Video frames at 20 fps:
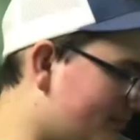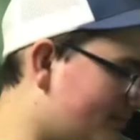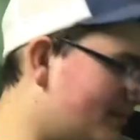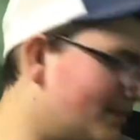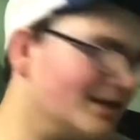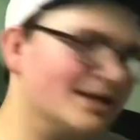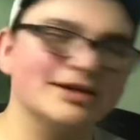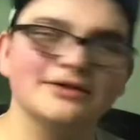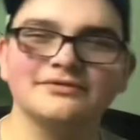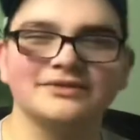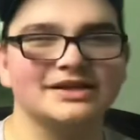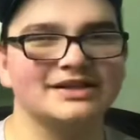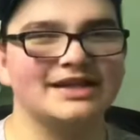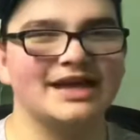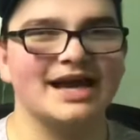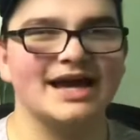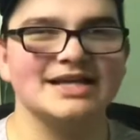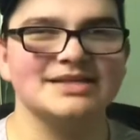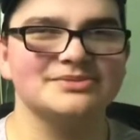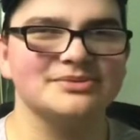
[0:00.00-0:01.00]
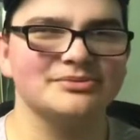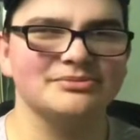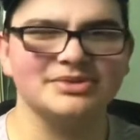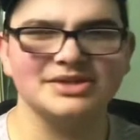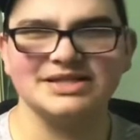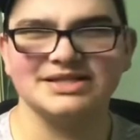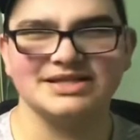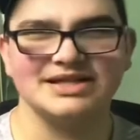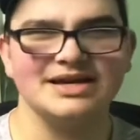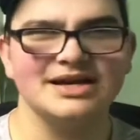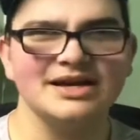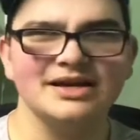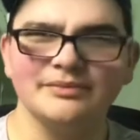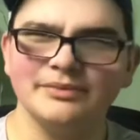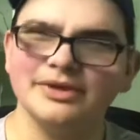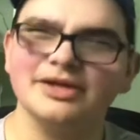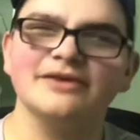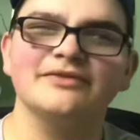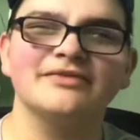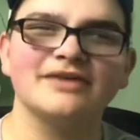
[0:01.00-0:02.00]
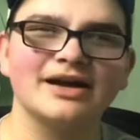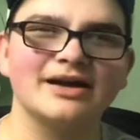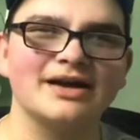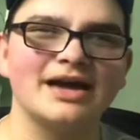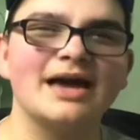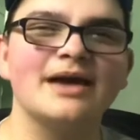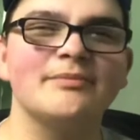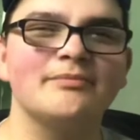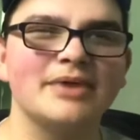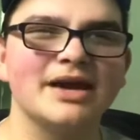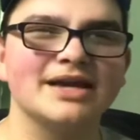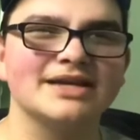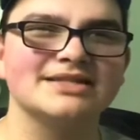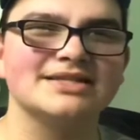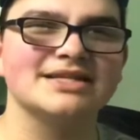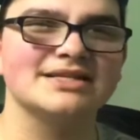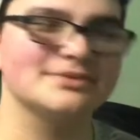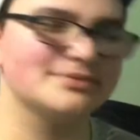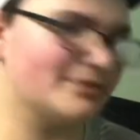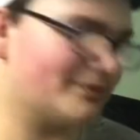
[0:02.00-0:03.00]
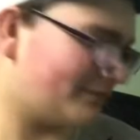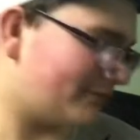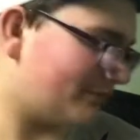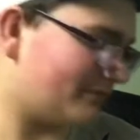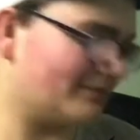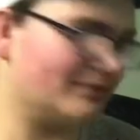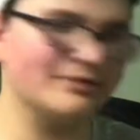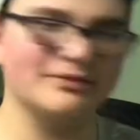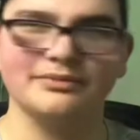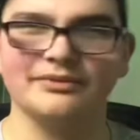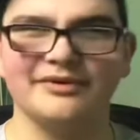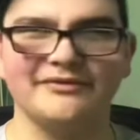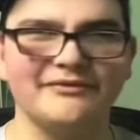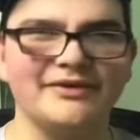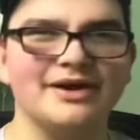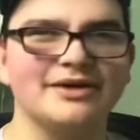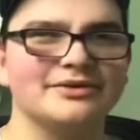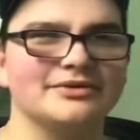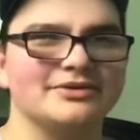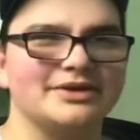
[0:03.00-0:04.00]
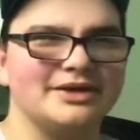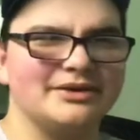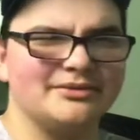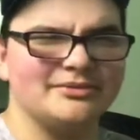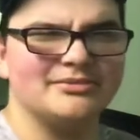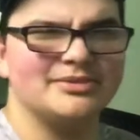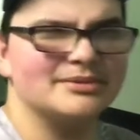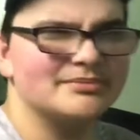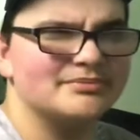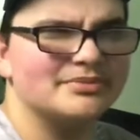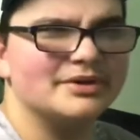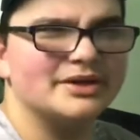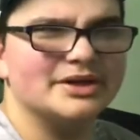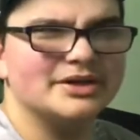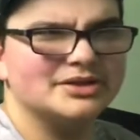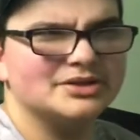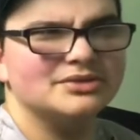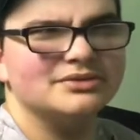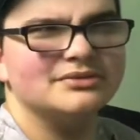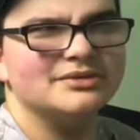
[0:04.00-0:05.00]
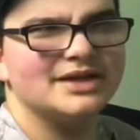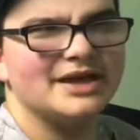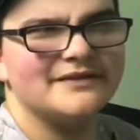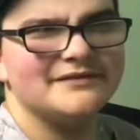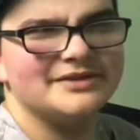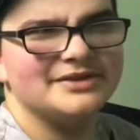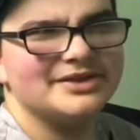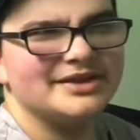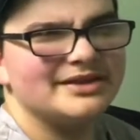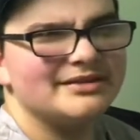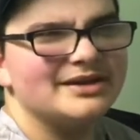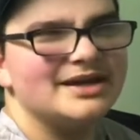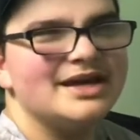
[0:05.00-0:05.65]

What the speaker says: We could have done the Hasbro, please. We could have got Pegasus with Valkyrie. It would have been pretty cool and everything.